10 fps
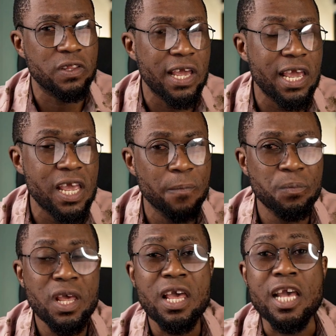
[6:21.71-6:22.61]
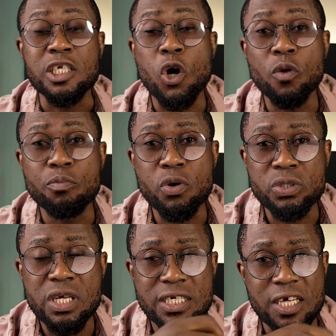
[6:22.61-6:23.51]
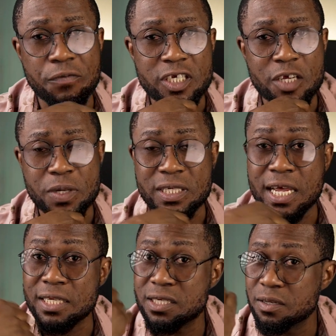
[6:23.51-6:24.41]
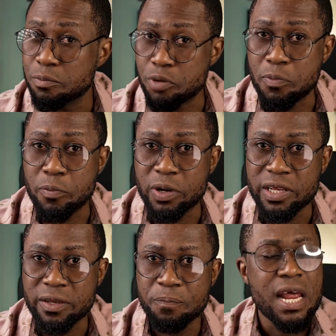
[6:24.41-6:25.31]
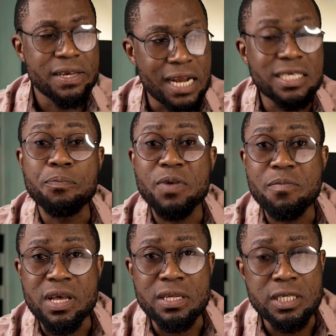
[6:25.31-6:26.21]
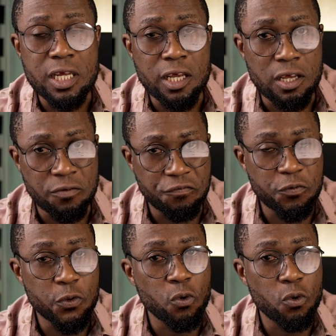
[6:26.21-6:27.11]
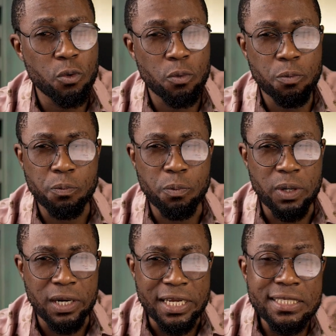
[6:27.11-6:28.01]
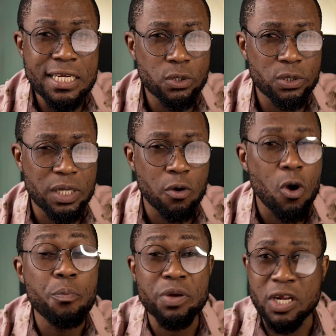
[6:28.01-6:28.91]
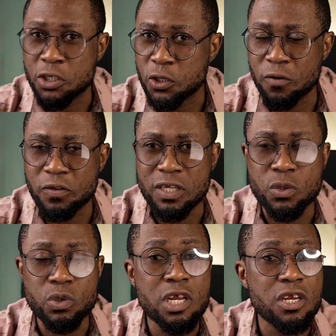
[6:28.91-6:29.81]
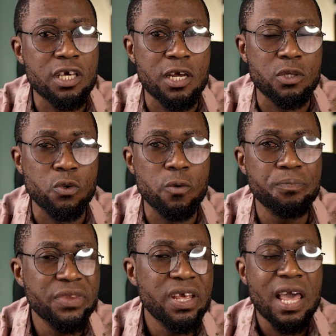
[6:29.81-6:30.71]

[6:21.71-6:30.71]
the day, it's almost 70% probably. That simply means if you listen to the combination of the two indicators